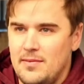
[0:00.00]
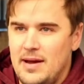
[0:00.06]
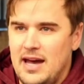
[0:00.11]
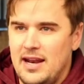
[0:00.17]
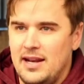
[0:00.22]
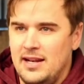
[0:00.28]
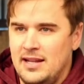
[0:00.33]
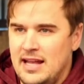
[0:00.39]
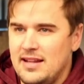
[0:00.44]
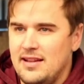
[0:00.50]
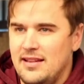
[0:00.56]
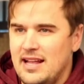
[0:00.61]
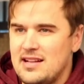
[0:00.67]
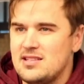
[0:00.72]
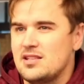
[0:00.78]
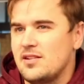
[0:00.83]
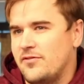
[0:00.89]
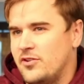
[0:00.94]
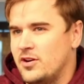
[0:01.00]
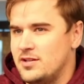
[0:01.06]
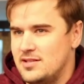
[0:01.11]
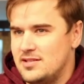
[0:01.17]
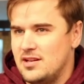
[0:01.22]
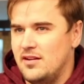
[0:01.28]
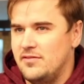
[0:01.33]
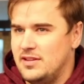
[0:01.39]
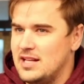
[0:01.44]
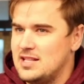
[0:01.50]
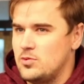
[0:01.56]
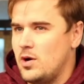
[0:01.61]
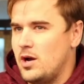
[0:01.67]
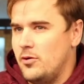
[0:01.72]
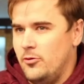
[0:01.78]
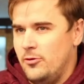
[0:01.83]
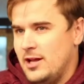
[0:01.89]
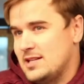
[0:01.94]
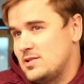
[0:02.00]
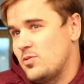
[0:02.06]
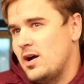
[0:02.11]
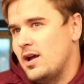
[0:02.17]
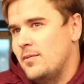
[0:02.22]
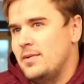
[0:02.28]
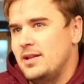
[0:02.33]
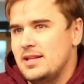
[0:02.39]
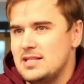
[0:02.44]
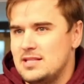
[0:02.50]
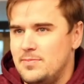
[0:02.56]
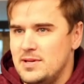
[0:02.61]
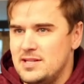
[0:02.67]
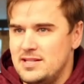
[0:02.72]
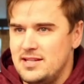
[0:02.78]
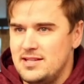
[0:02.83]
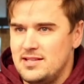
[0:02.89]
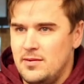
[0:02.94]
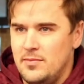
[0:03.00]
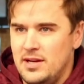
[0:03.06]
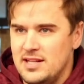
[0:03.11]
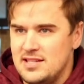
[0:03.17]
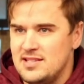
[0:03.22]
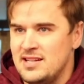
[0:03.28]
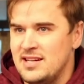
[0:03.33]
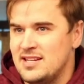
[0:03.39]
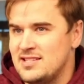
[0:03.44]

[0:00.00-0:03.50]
about it, and that's the fun stuff. That's why I'm in this business. I mean, it's an